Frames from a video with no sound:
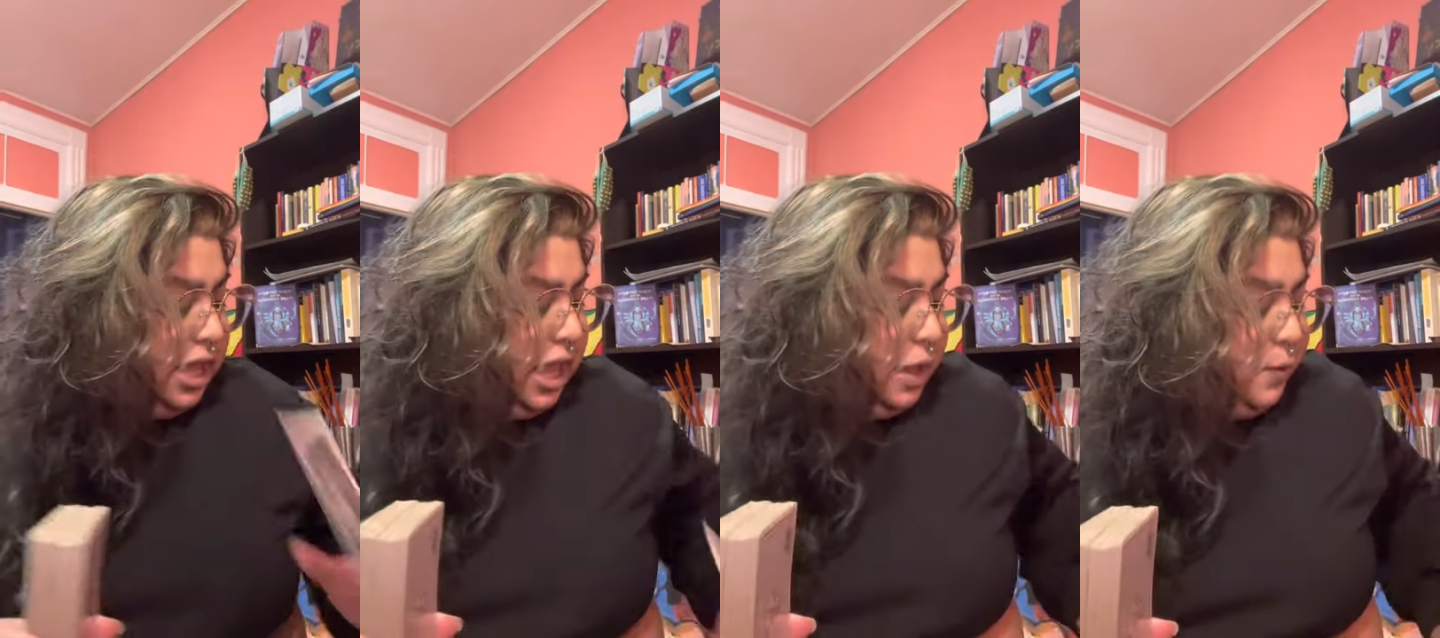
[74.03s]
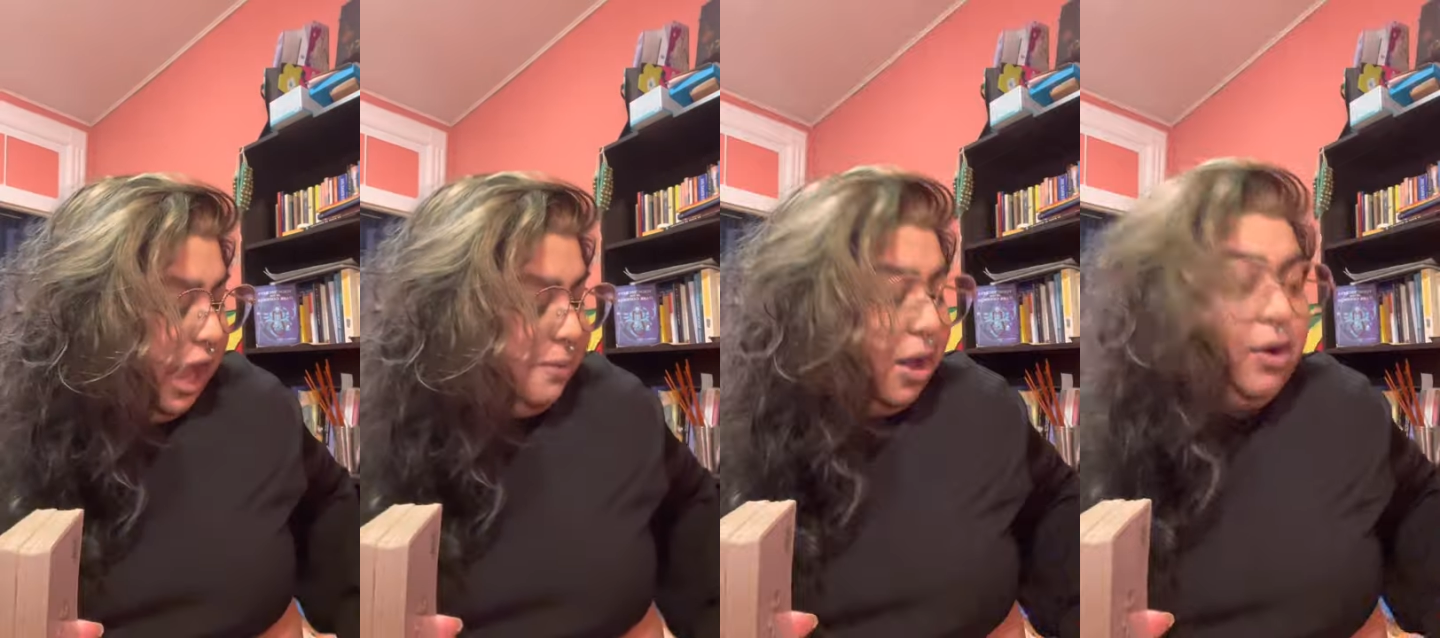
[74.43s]
it
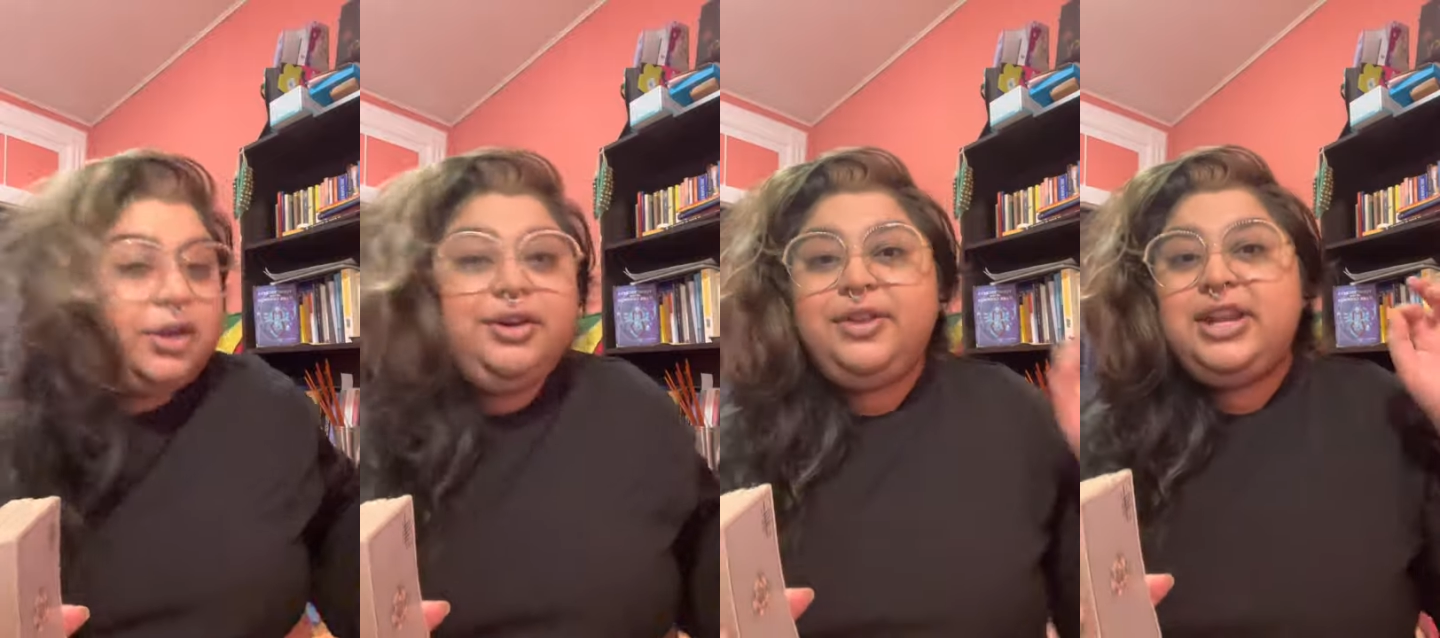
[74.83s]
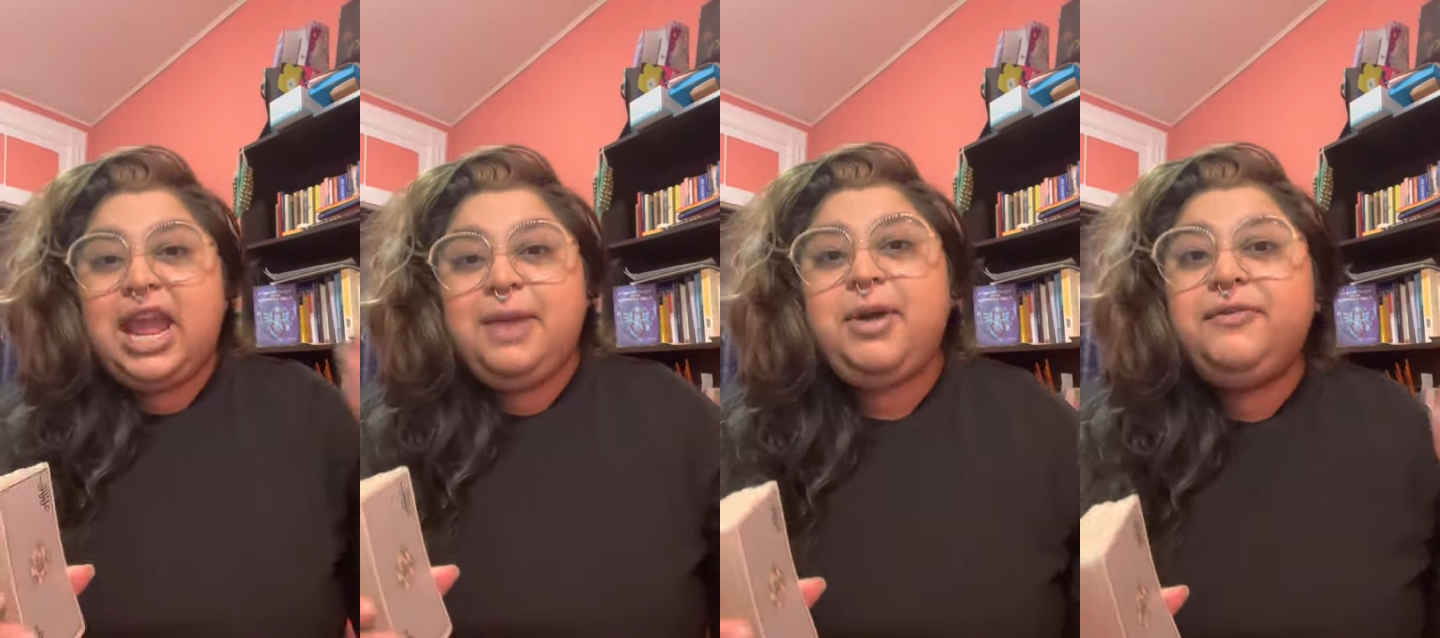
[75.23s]
came out under the
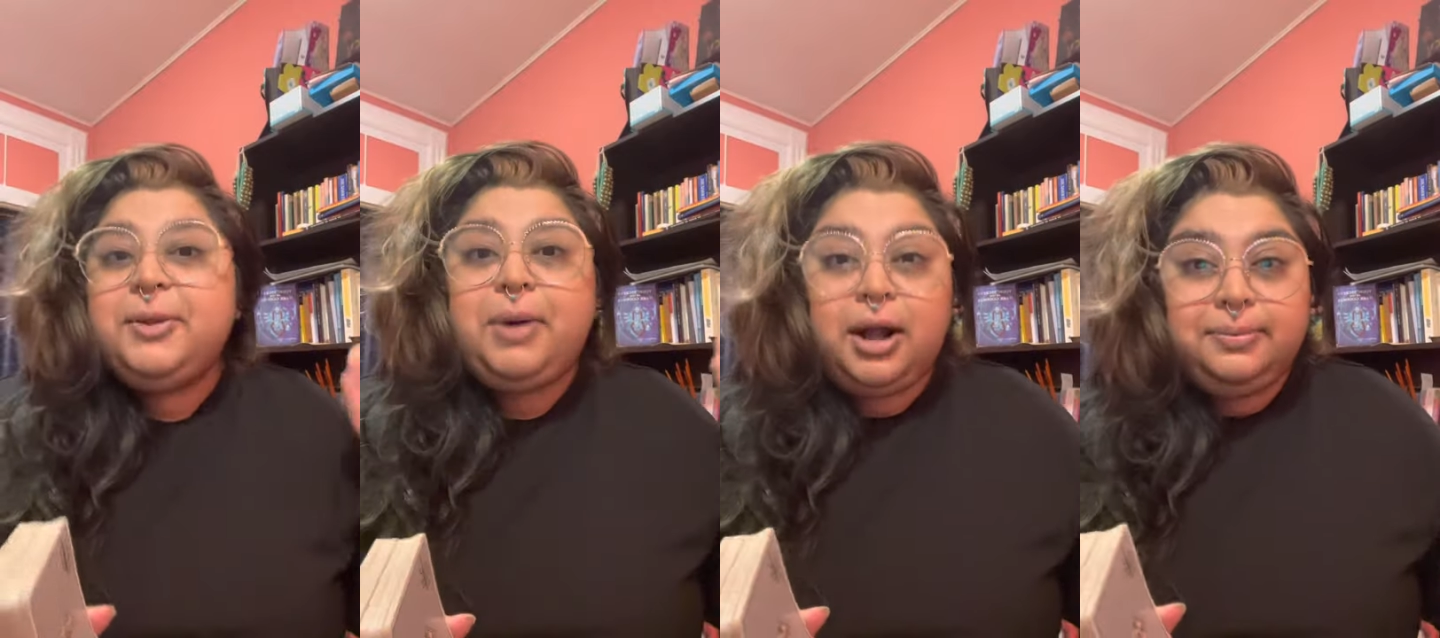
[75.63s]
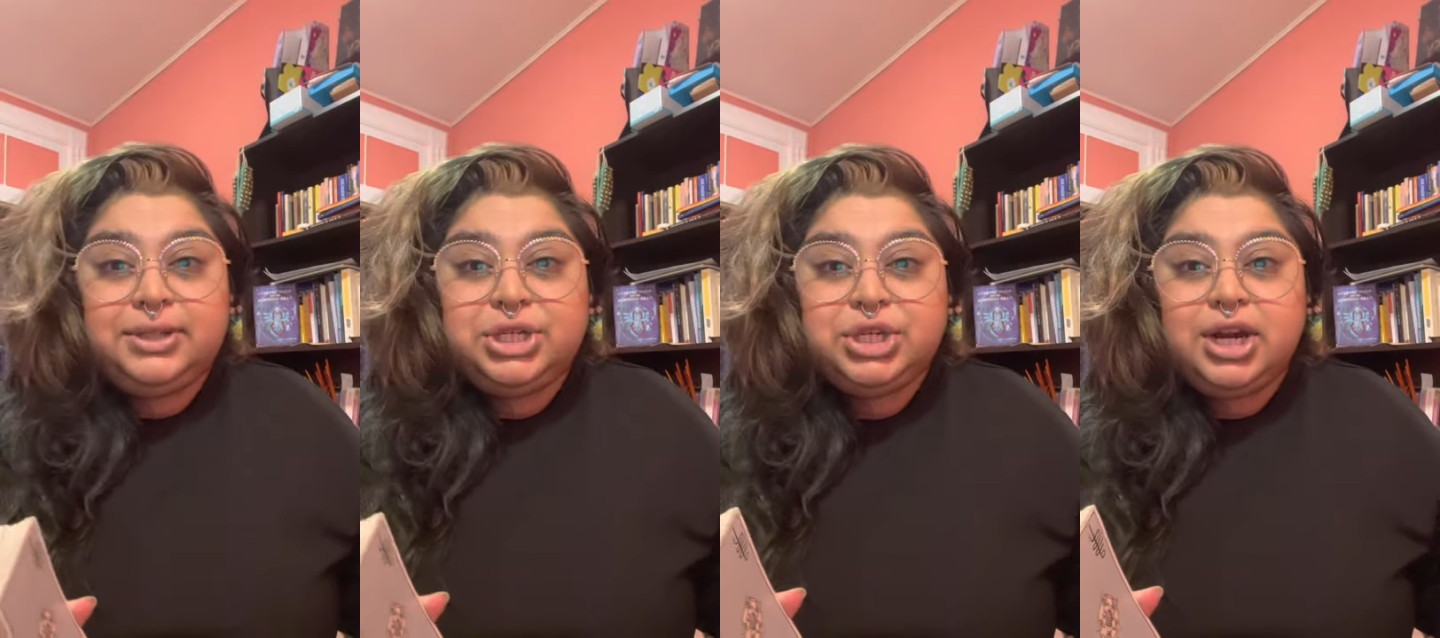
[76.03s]
name of the
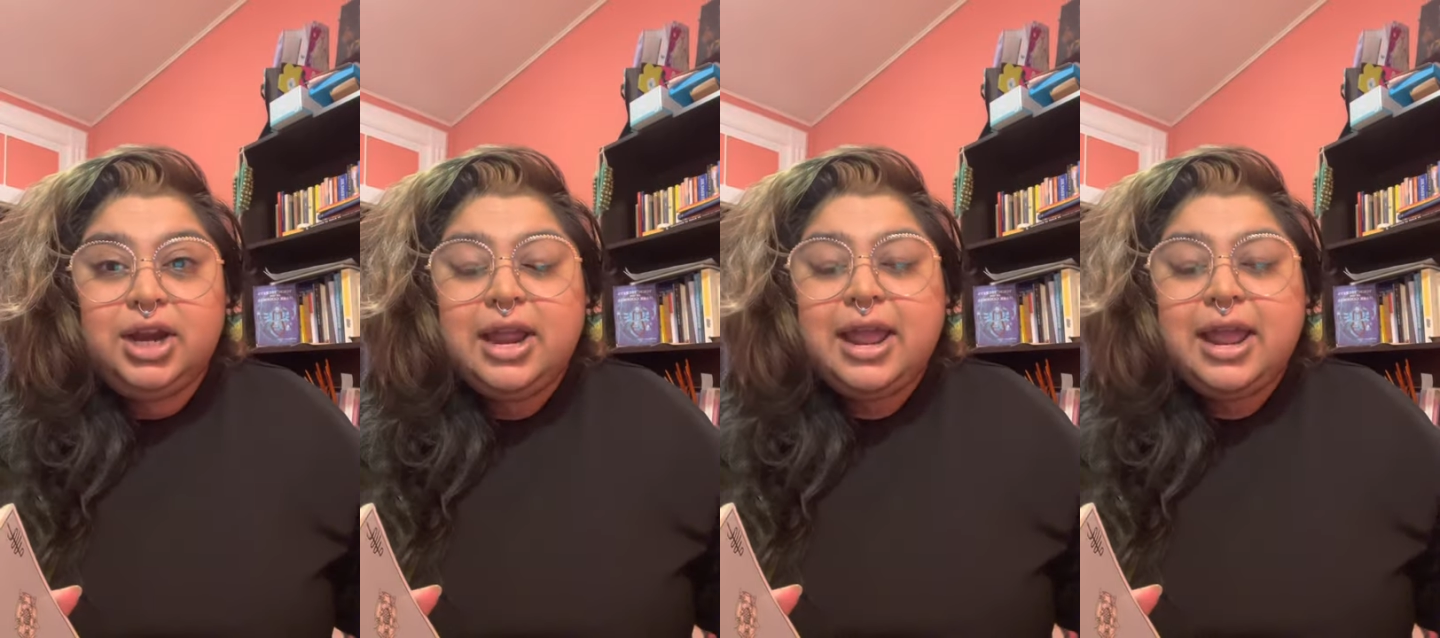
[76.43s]
publisher